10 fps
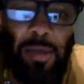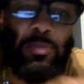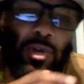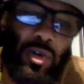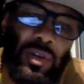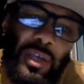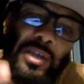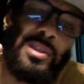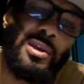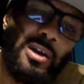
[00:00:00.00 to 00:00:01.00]
The music
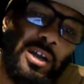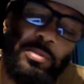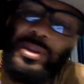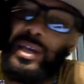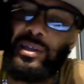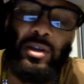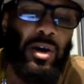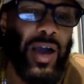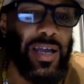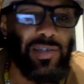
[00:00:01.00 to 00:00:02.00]
is good, but there's
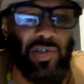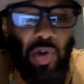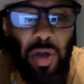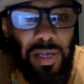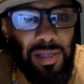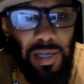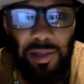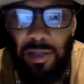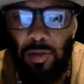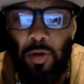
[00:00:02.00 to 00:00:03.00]
no hot shorties there.
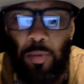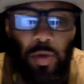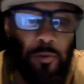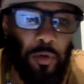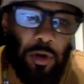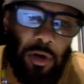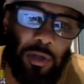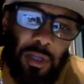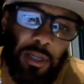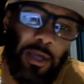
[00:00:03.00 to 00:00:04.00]
There's no beautiful
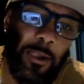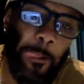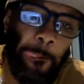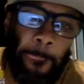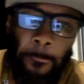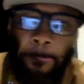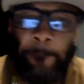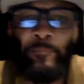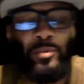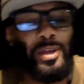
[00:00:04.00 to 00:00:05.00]
girls in there.
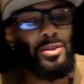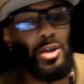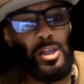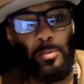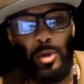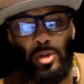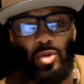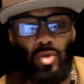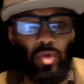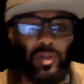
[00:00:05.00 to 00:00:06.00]
There's nothing but
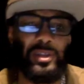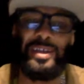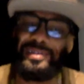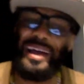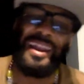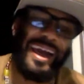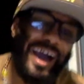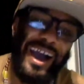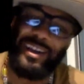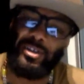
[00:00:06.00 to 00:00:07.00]
dudes. There's a
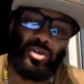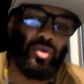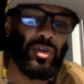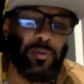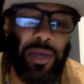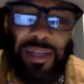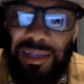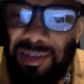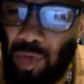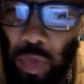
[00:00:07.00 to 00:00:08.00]
lot of dudes, man.
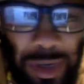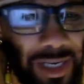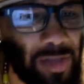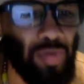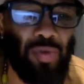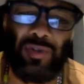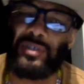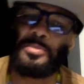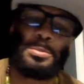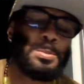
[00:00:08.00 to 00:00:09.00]
There's too many dudes.